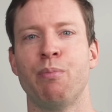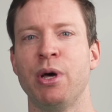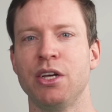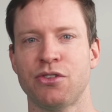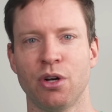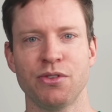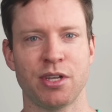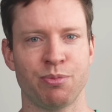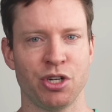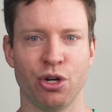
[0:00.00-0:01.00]
but a salt
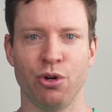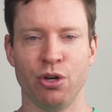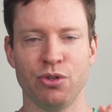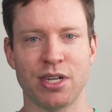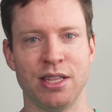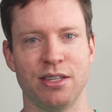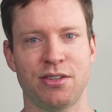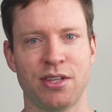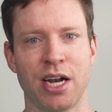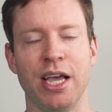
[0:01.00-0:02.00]
substitute used in the
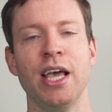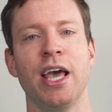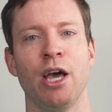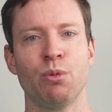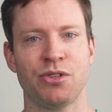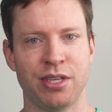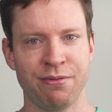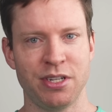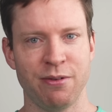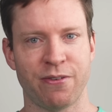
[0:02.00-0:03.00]
study, it was
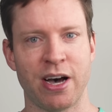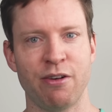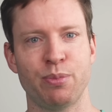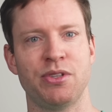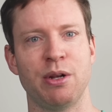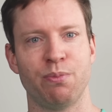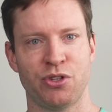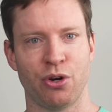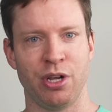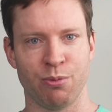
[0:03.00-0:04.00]
75%
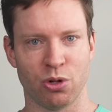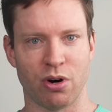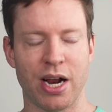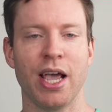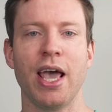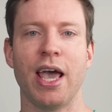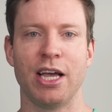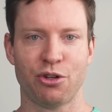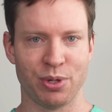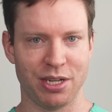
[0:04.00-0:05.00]
sodium chloride
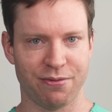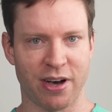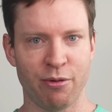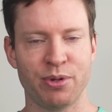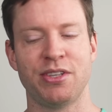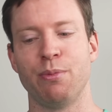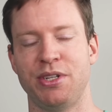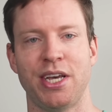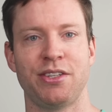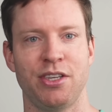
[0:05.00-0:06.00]
and 25%
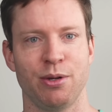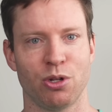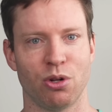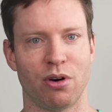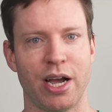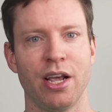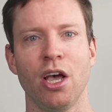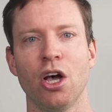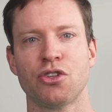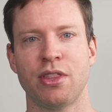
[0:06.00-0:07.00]
potassium chloride.
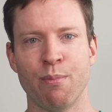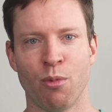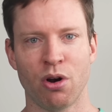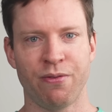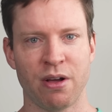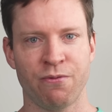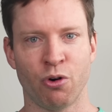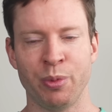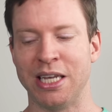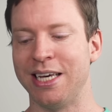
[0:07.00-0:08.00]
So that modified
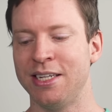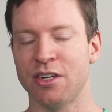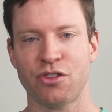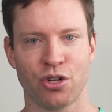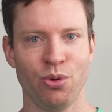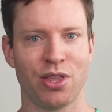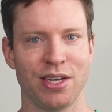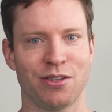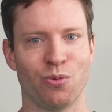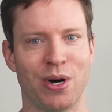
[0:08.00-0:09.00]
formula, it does two
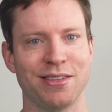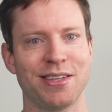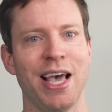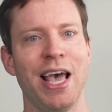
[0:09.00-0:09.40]
things at once.